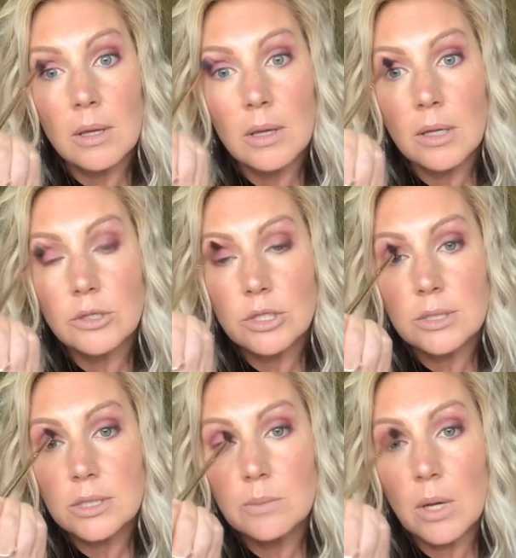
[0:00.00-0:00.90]
And just
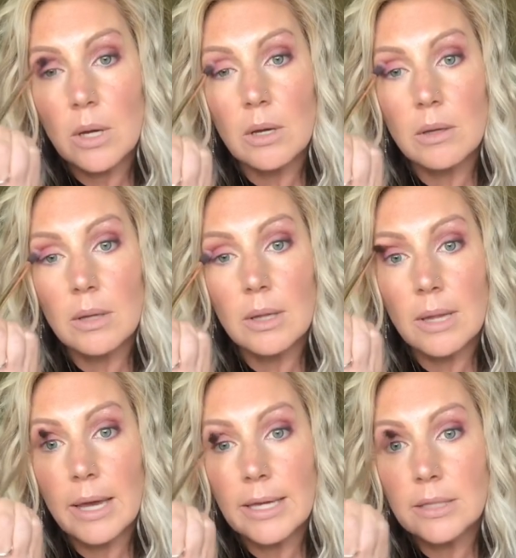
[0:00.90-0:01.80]
small,
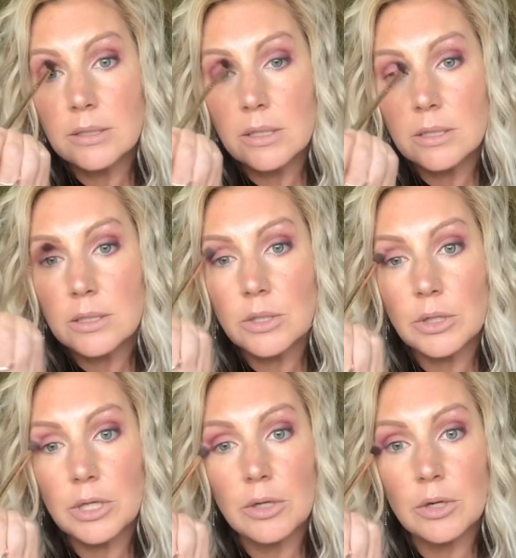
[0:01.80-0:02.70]
light,
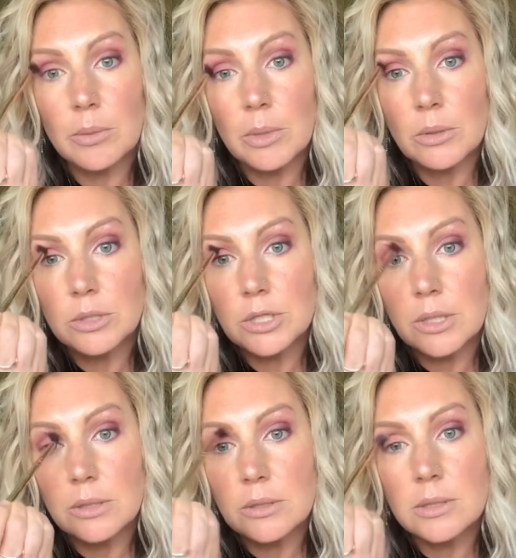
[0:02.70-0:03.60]
circular
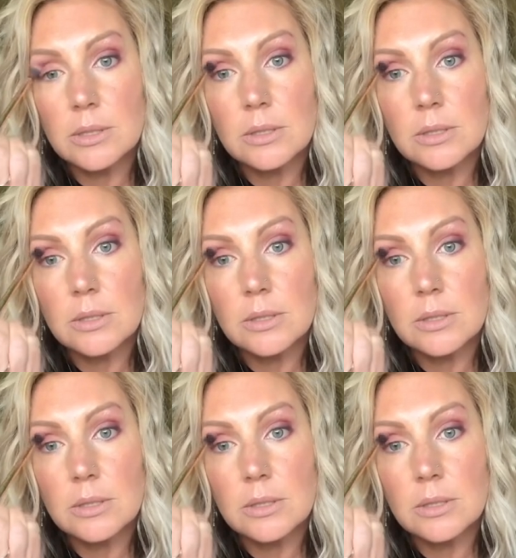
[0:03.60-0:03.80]
motions.